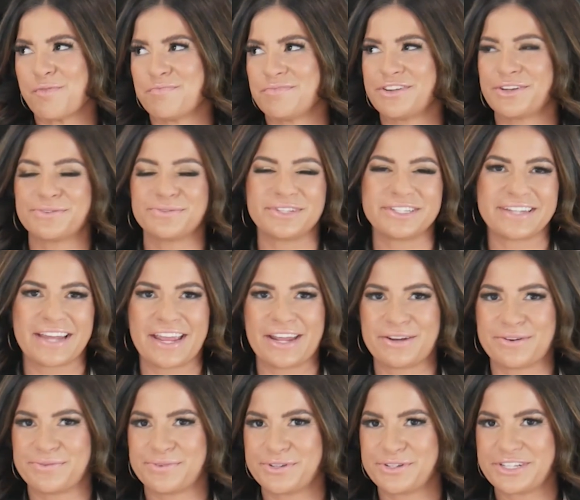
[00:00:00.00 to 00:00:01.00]
Don't stay in
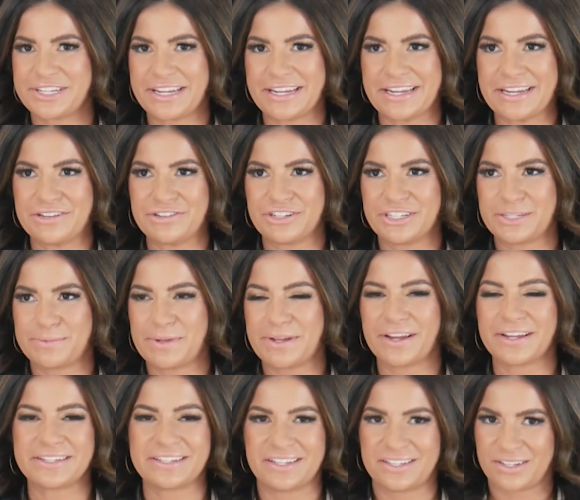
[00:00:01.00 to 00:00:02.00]
a routine just
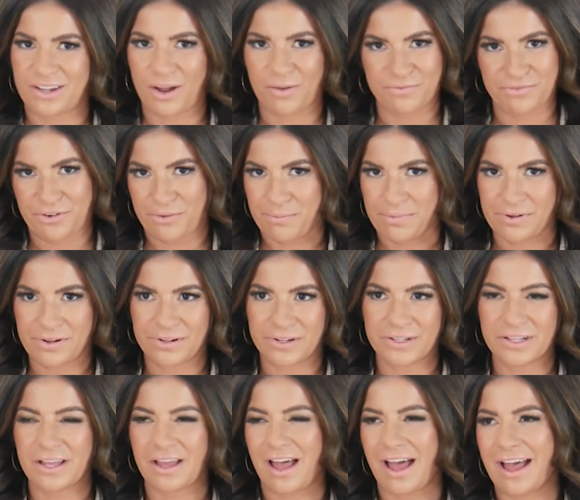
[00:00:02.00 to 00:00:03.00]
because it's comfortable.